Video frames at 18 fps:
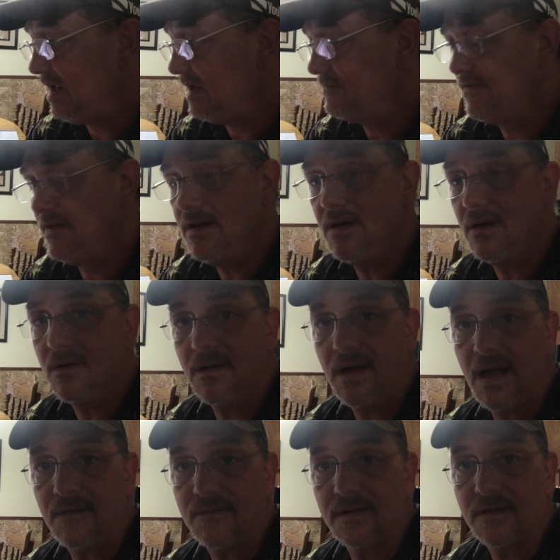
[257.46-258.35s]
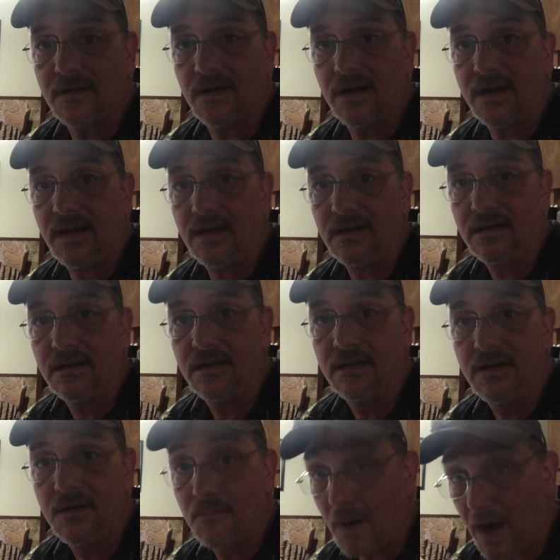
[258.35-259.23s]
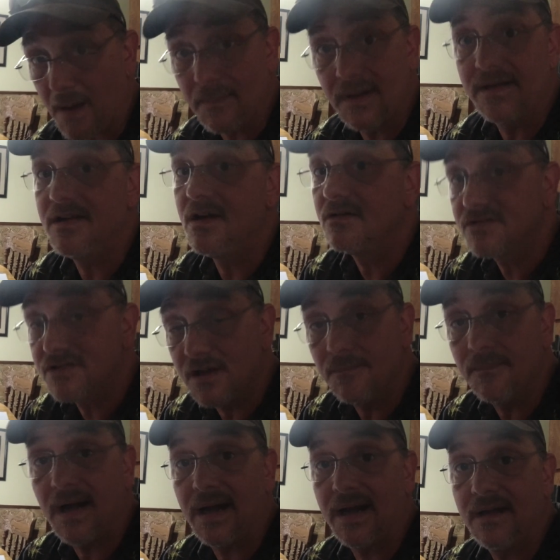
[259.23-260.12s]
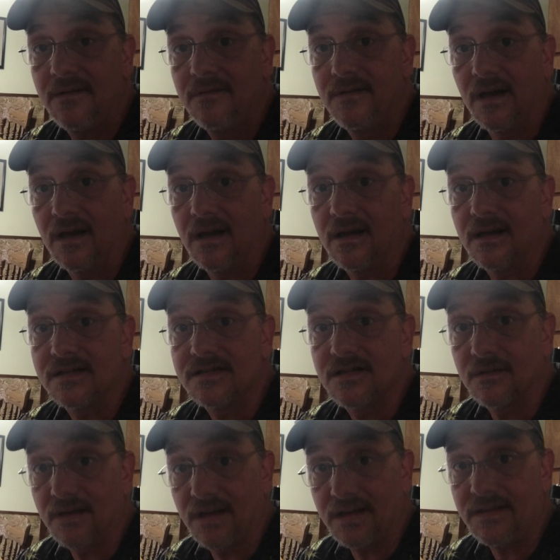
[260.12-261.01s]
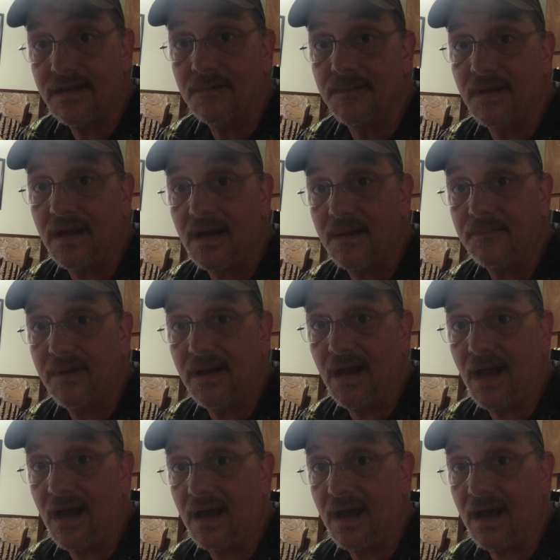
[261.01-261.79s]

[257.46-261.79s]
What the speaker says: If you don't have a Cricut, you probably know somebody who does, so get them to help you